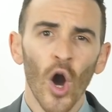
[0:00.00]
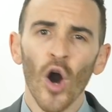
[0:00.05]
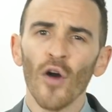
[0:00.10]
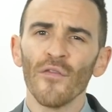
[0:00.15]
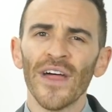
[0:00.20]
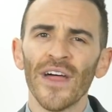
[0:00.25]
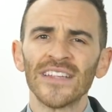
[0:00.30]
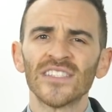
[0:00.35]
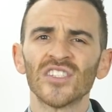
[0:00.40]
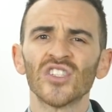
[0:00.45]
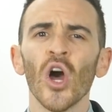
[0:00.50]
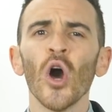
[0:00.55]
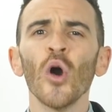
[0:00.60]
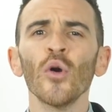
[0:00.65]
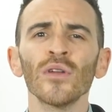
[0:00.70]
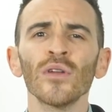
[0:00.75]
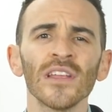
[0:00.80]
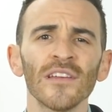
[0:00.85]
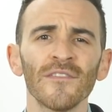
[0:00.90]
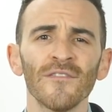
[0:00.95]
All that's
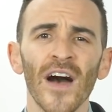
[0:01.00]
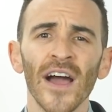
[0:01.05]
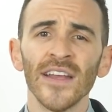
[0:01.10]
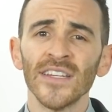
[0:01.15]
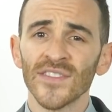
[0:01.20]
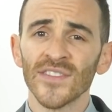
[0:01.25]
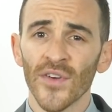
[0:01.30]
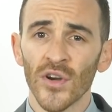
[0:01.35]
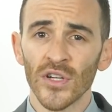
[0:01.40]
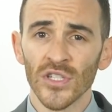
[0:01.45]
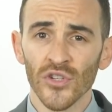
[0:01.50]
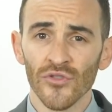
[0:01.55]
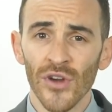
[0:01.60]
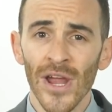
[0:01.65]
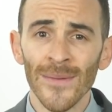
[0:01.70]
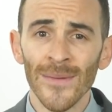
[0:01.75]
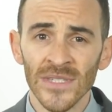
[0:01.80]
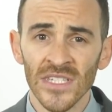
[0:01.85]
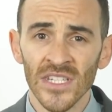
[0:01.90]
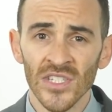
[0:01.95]
totally fine as far as
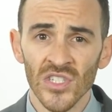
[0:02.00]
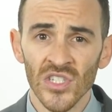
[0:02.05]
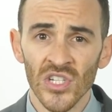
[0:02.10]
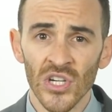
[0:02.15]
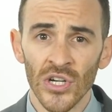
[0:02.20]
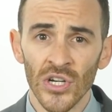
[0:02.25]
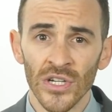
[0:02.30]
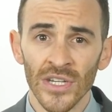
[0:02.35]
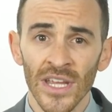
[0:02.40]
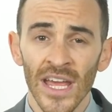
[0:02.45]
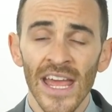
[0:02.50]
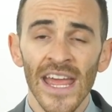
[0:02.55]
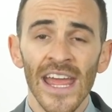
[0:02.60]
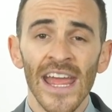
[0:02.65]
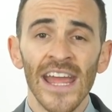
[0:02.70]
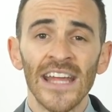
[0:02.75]
Graham is concerned.